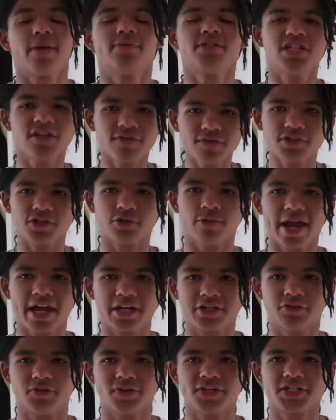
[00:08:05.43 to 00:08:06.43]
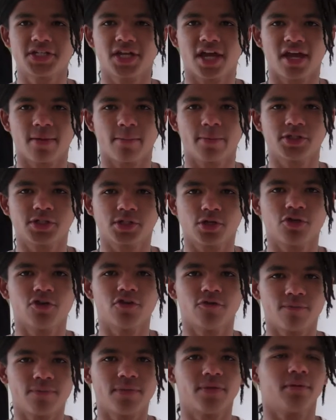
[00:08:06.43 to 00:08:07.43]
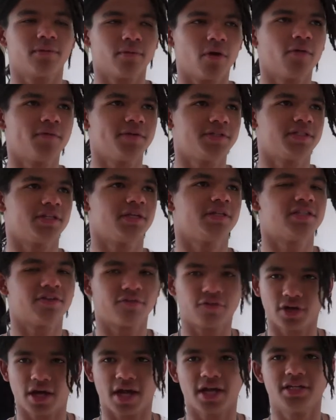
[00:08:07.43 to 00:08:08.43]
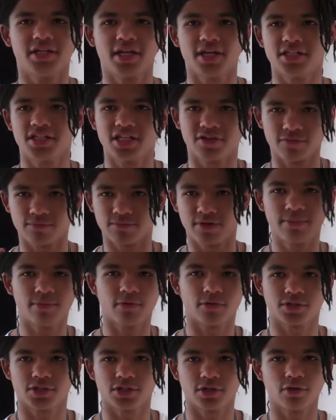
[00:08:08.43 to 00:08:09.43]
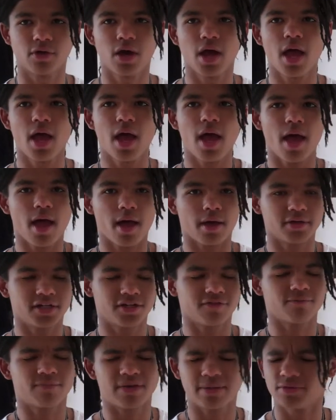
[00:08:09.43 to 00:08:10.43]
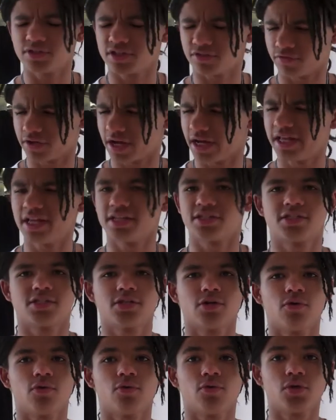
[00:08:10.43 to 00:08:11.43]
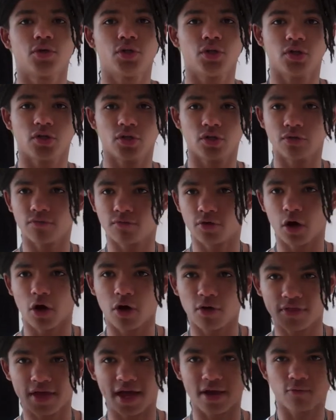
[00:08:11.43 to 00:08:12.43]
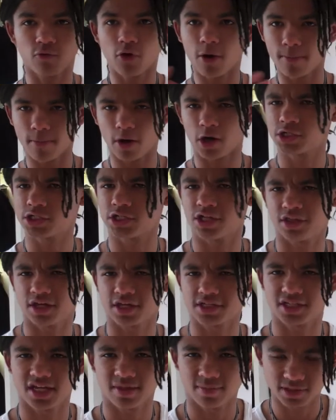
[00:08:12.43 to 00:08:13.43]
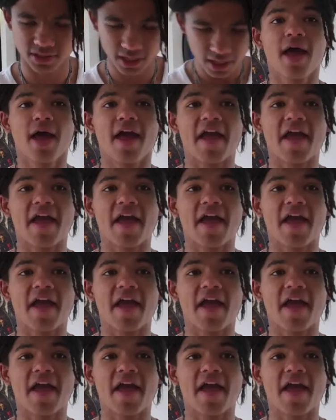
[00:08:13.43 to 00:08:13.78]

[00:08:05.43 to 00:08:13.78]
It was a different director this time, which could have, been, obviously, different ideas, different people, so, different people, different ideas, so you've got that. Rob Marshall, I think his name is.